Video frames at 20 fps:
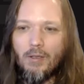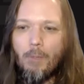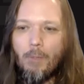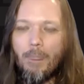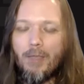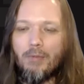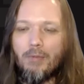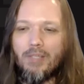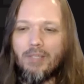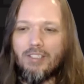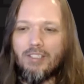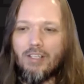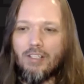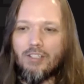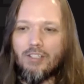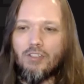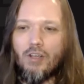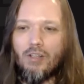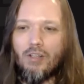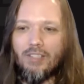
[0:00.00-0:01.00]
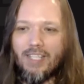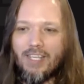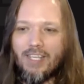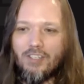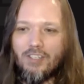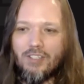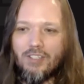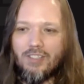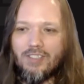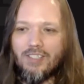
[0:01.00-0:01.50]
We acknowledge all
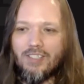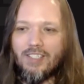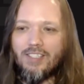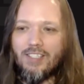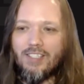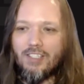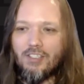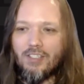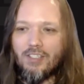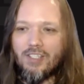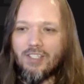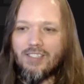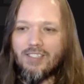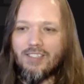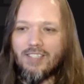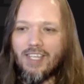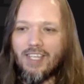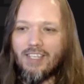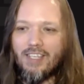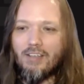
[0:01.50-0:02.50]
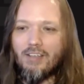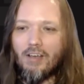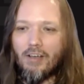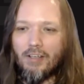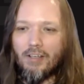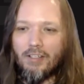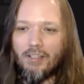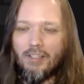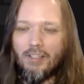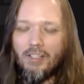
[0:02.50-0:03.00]
nations, Indigenous and
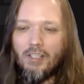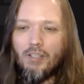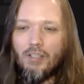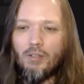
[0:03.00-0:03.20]
non,